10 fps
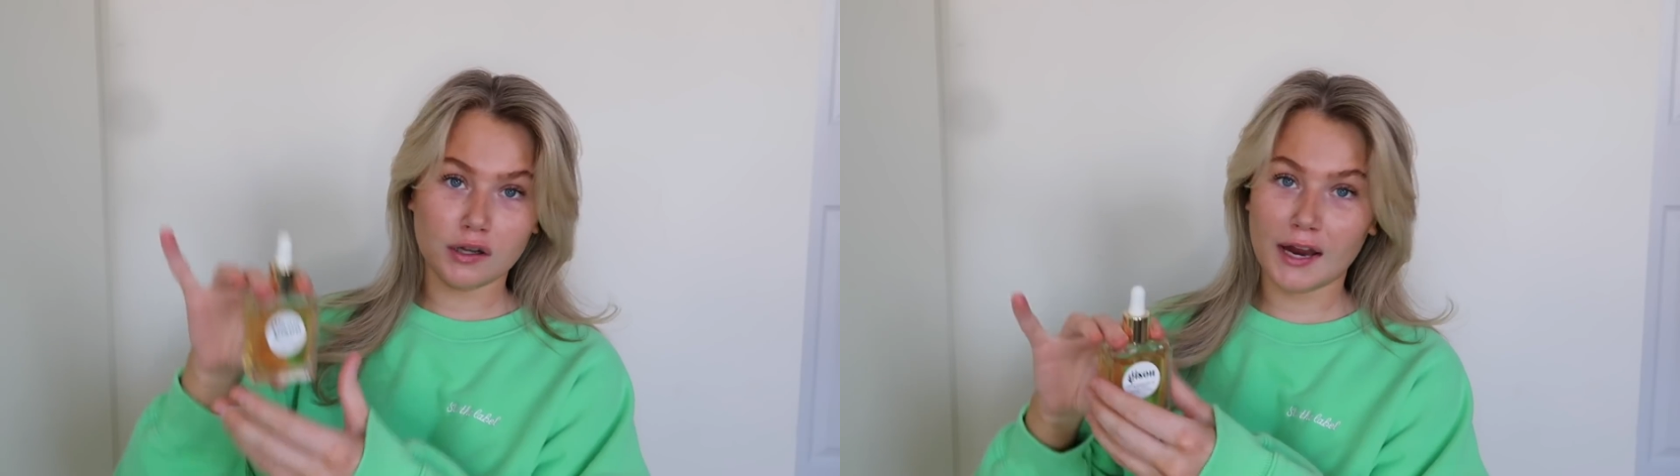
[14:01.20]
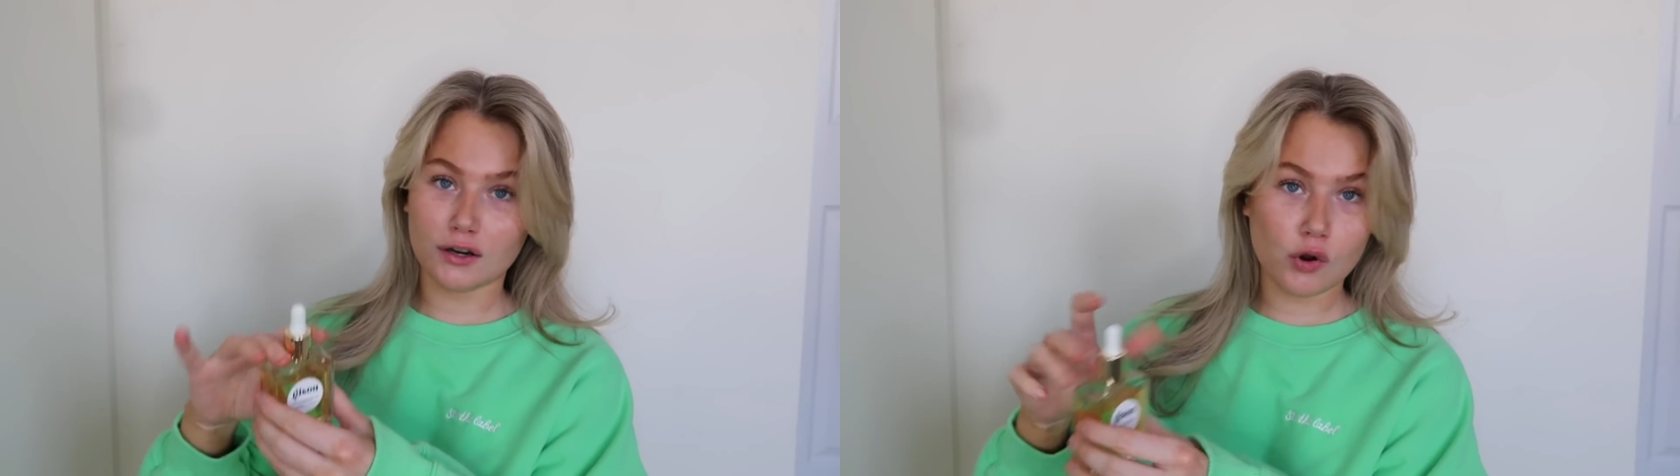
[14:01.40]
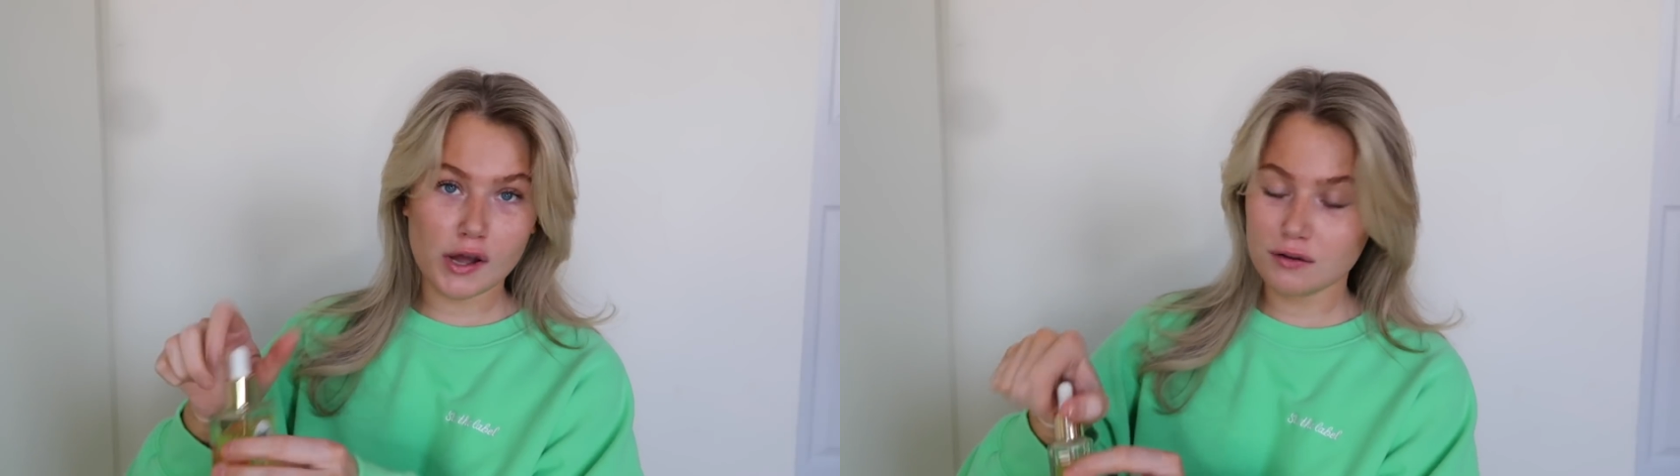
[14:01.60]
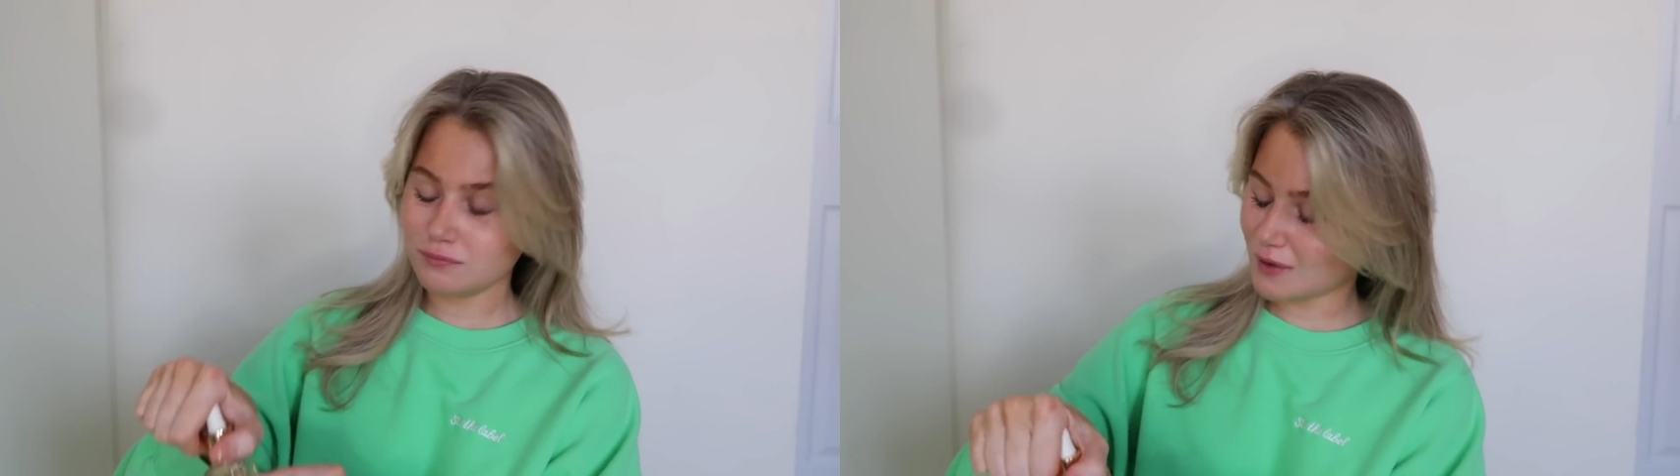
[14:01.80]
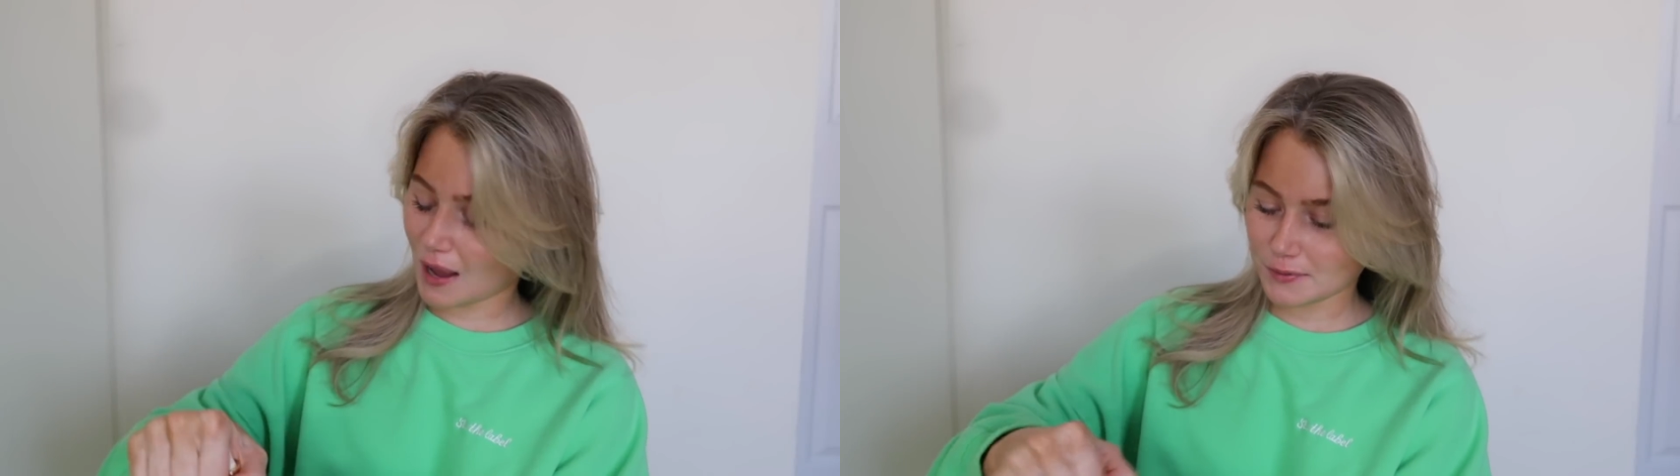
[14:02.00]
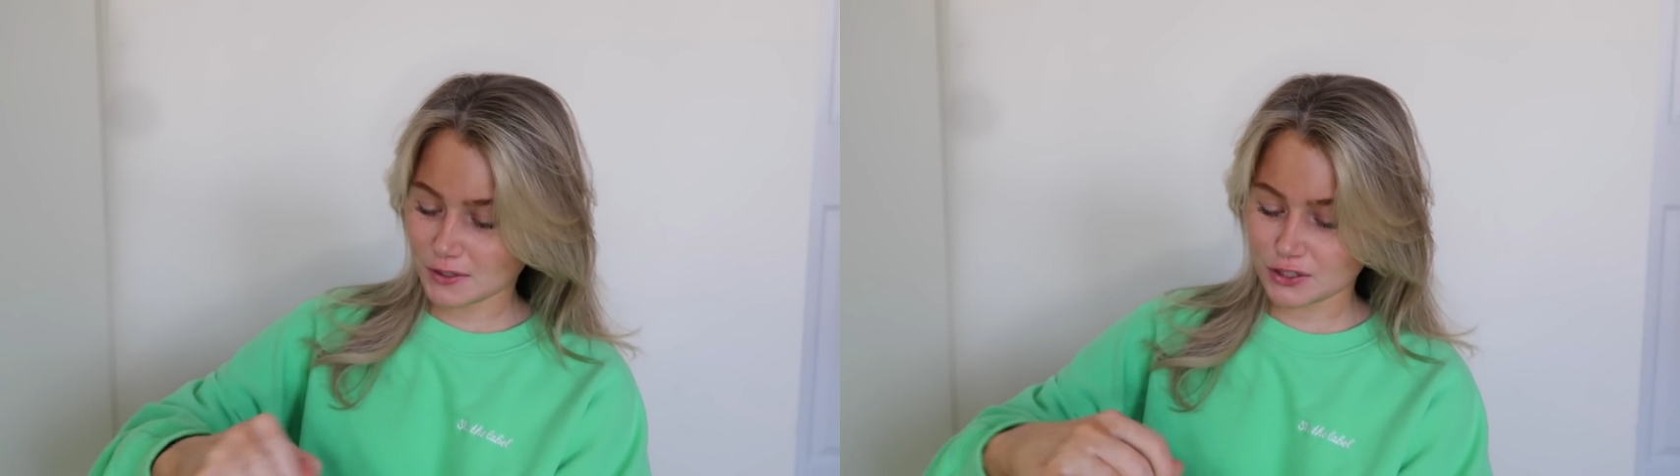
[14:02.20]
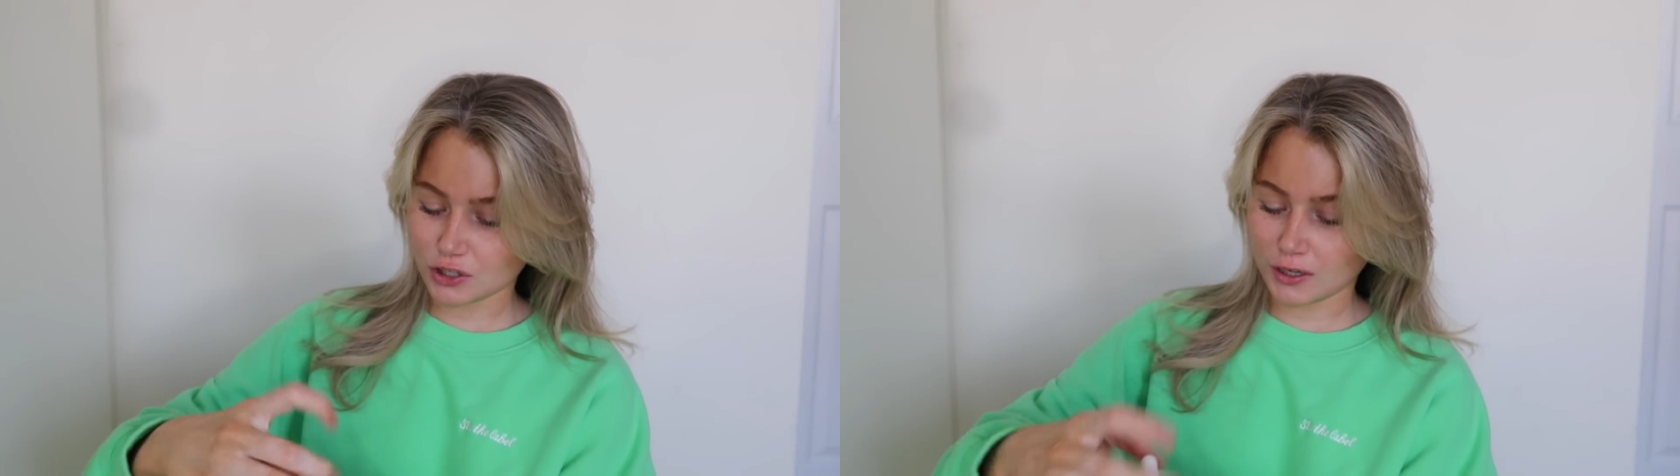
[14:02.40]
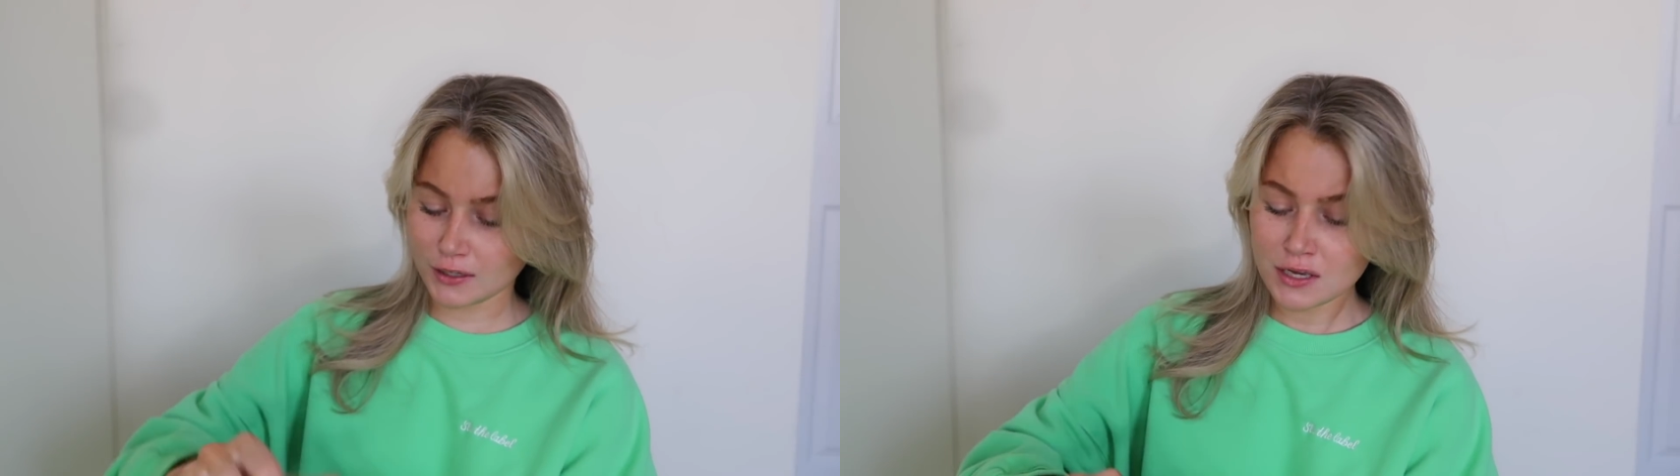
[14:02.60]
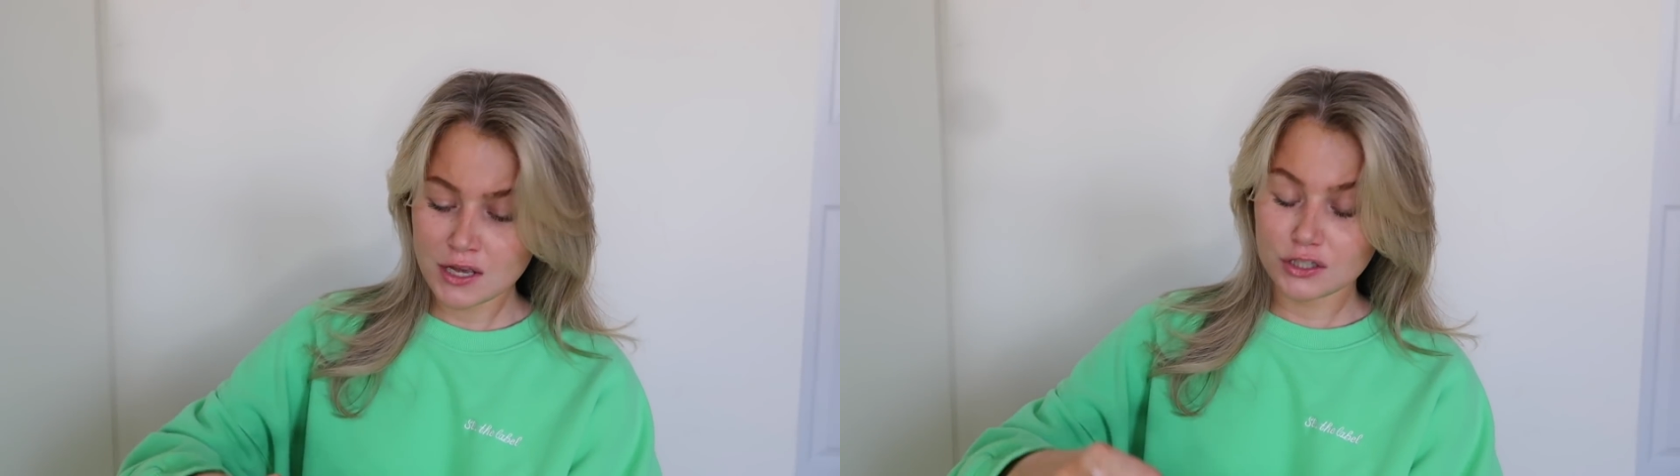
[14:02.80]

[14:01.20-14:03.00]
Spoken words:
hair oil. Absolutely stunning.